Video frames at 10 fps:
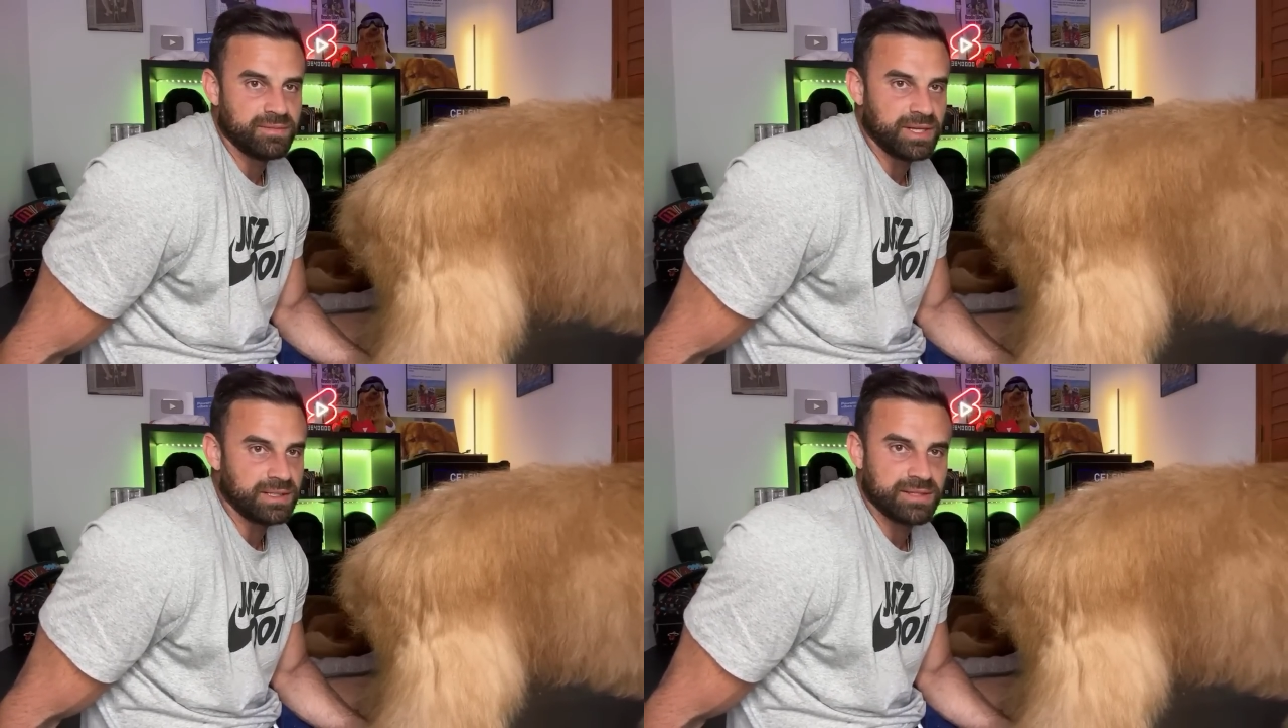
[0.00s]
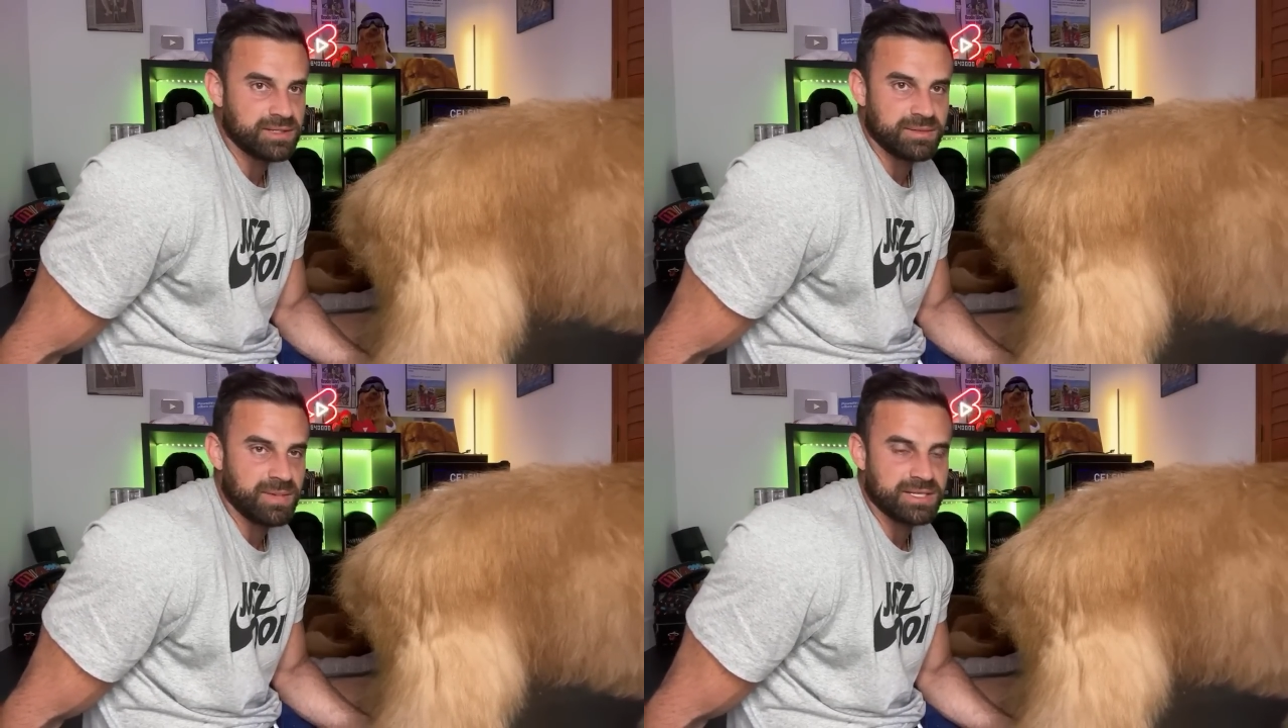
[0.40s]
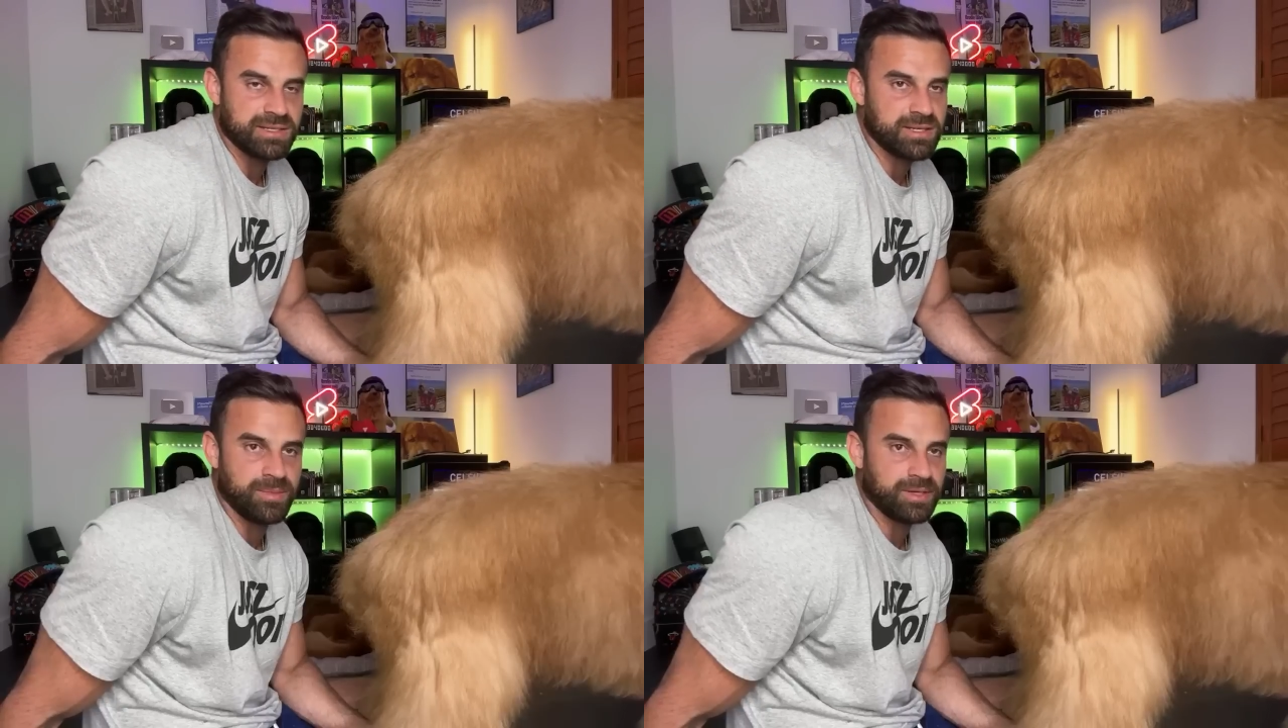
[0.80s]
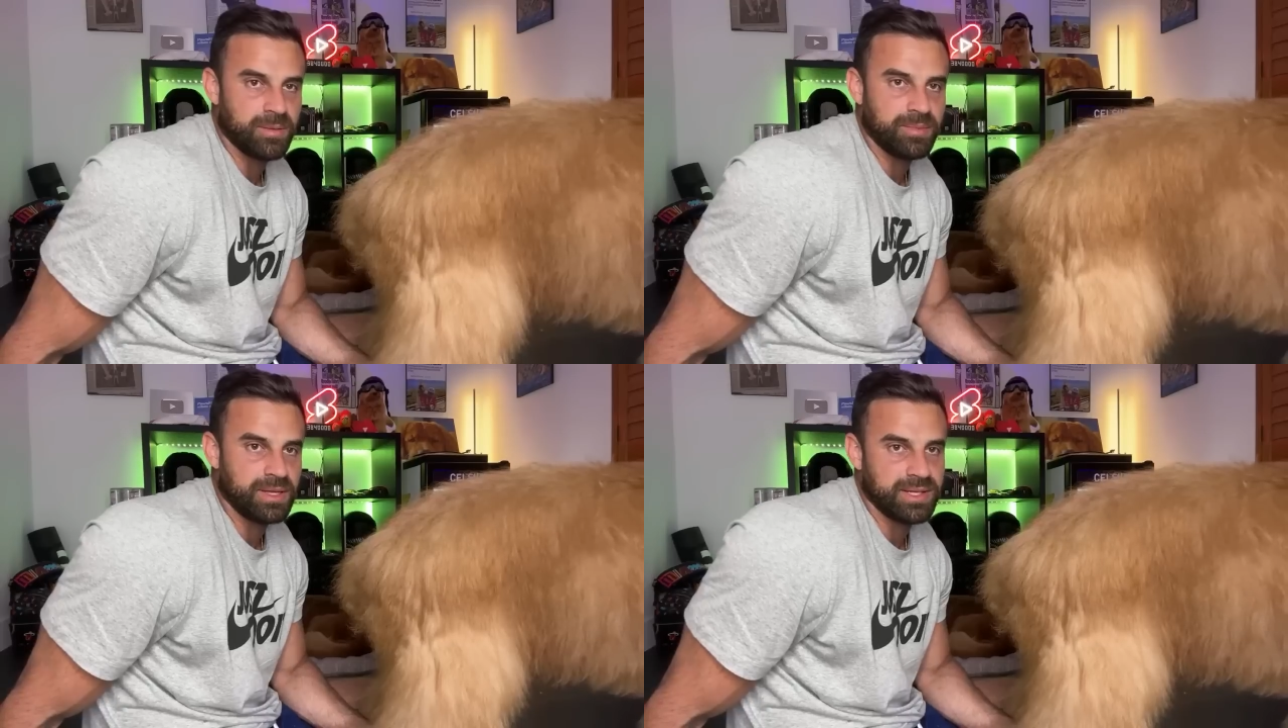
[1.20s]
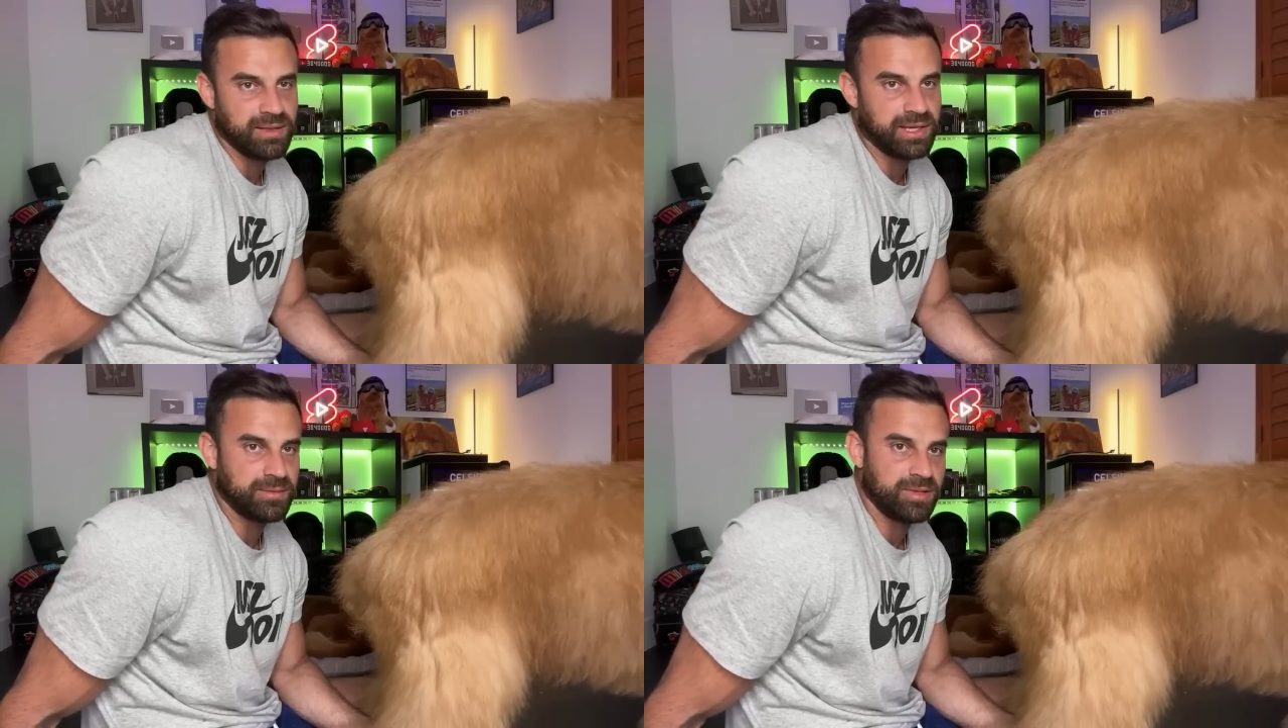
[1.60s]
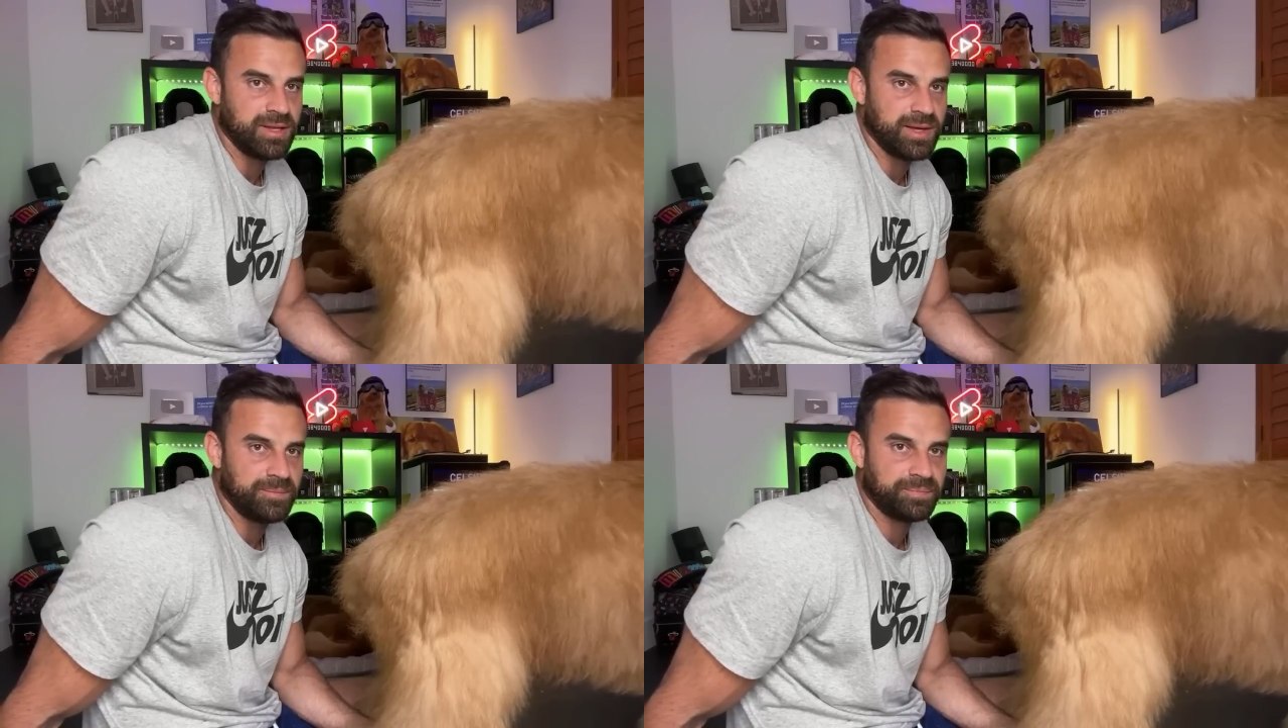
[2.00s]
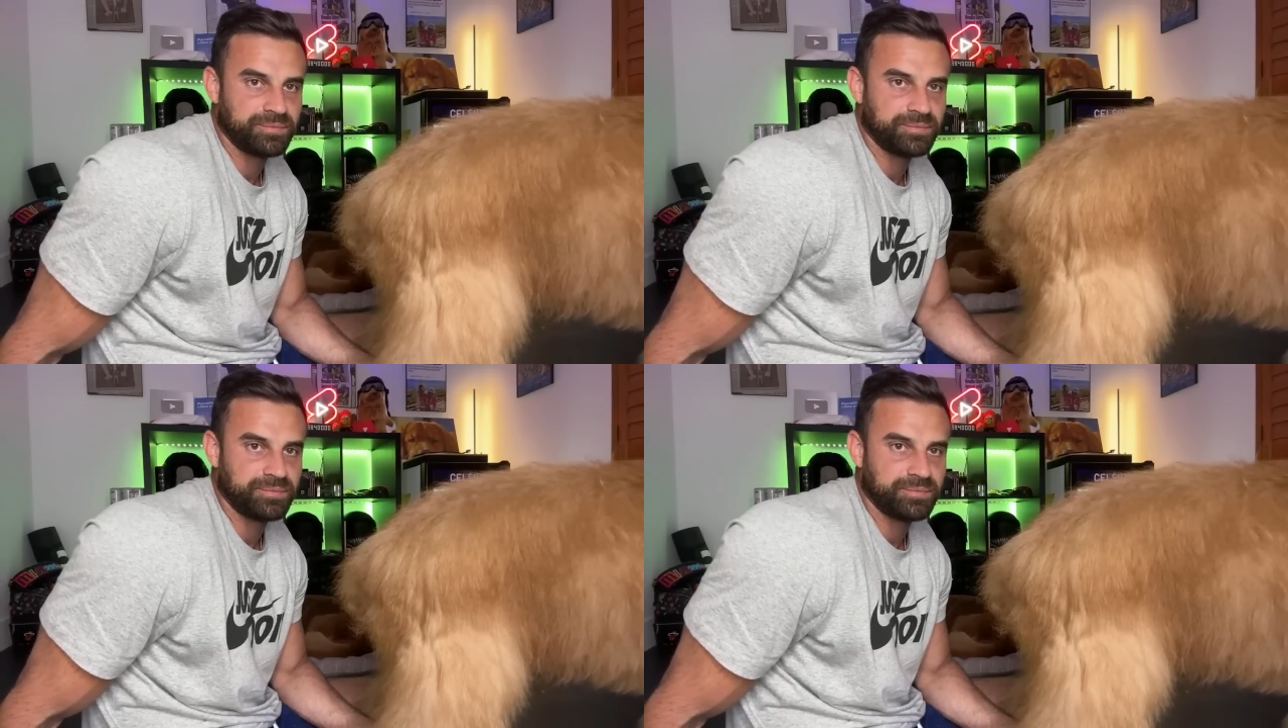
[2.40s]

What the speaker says: Like doesn't mess his stomach up, and they like them a lot.